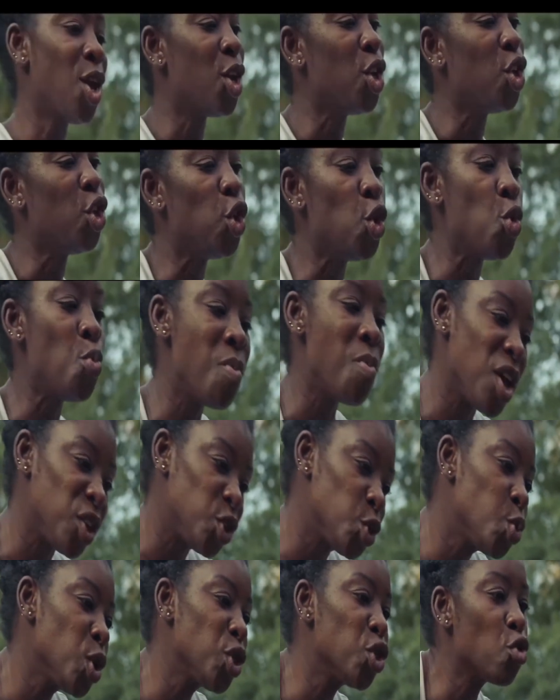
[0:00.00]
You
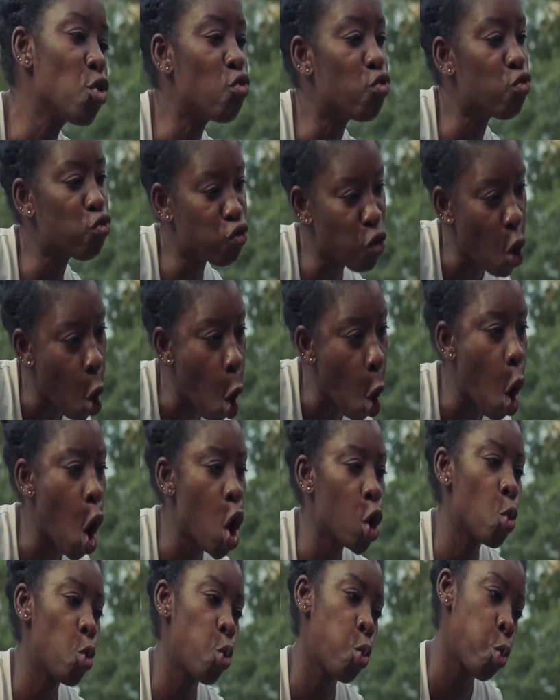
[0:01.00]
messed with the
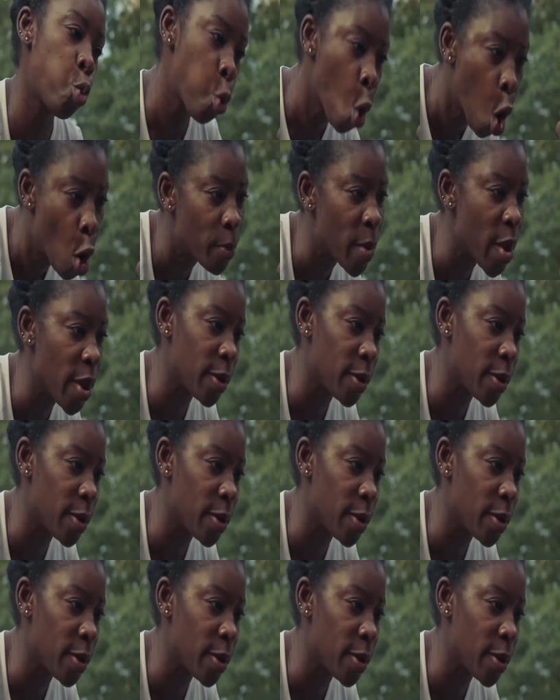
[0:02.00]
wrong woman,